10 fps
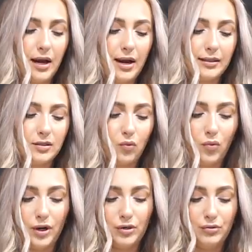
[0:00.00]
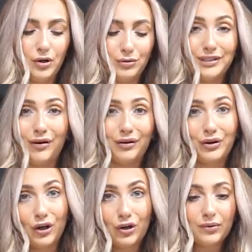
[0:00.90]
not one who knows how to
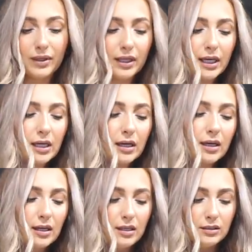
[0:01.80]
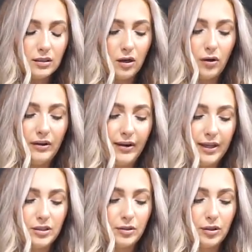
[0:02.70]
cook really. So if I
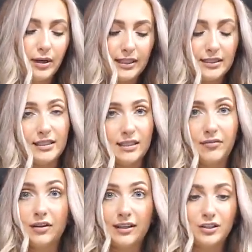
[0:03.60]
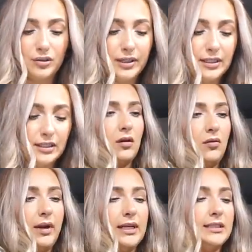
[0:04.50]
can do it, you guys can definitely do it.
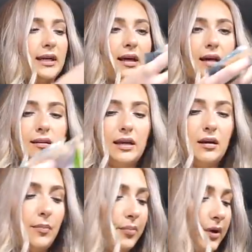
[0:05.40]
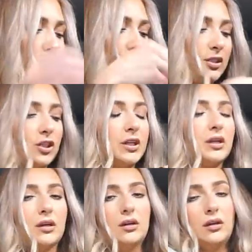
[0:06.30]
When I say that, they come
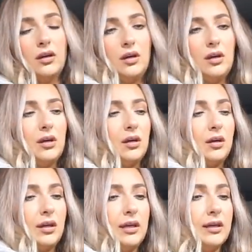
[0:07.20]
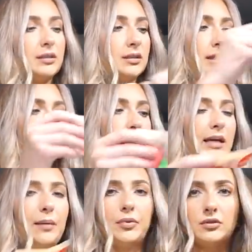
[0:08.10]
pre-measured. Here's an
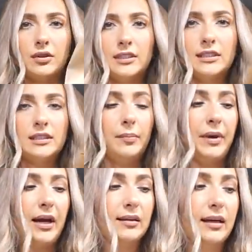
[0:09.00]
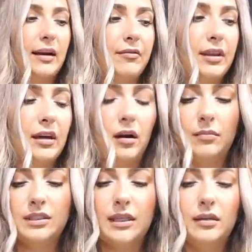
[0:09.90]
example. So this is the bag that everything
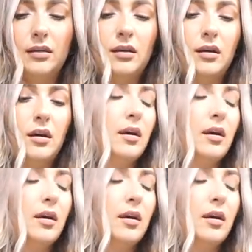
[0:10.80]
comes in.